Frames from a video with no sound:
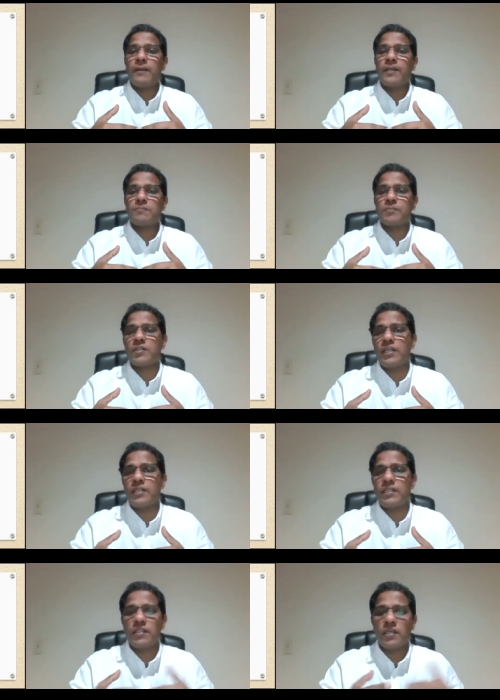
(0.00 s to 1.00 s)

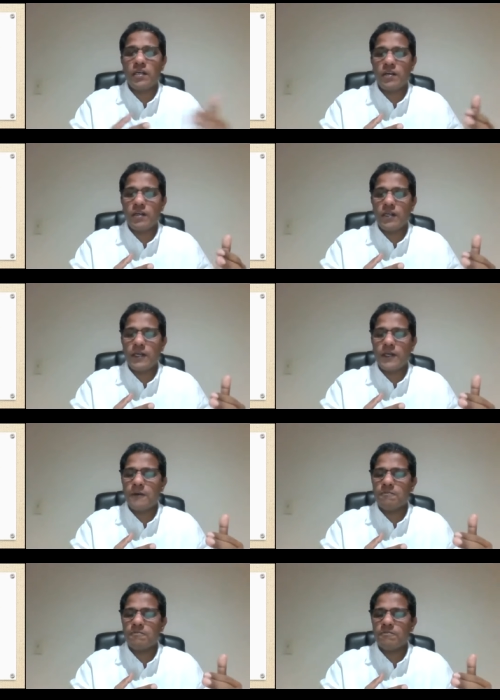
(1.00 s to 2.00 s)
especially the,
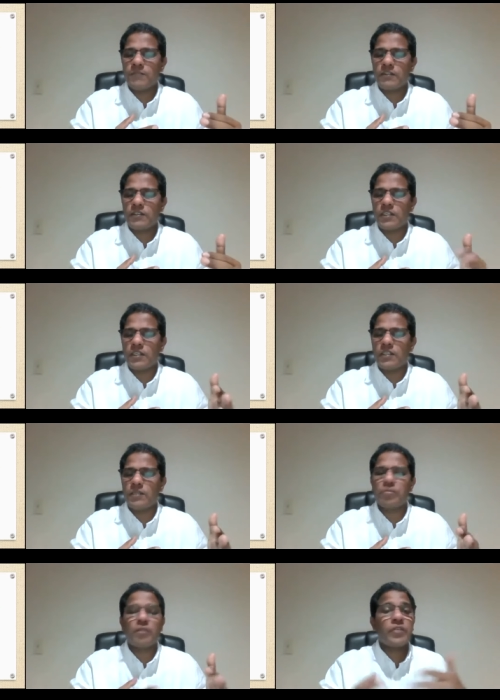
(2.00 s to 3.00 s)
um, what is that, the, the
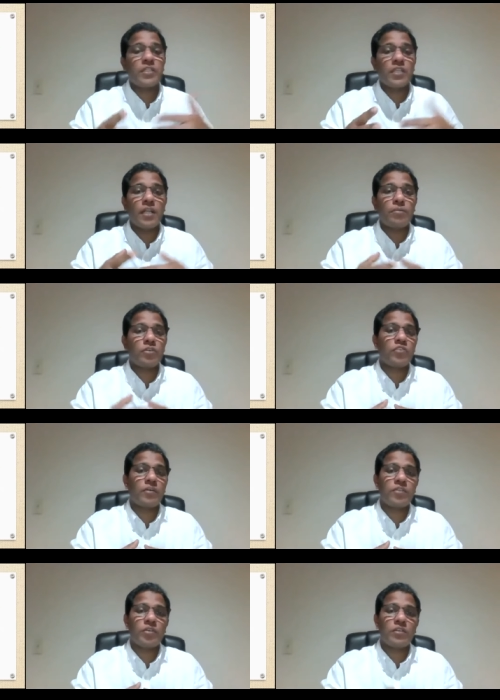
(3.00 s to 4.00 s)
prophetical books of
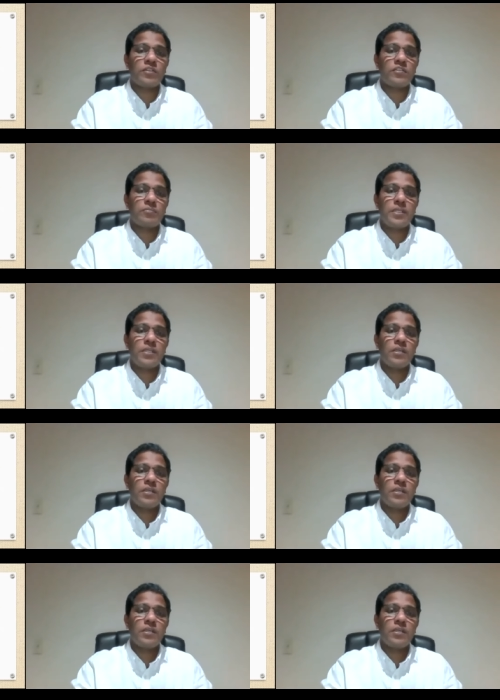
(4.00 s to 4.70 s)
the Old Testament,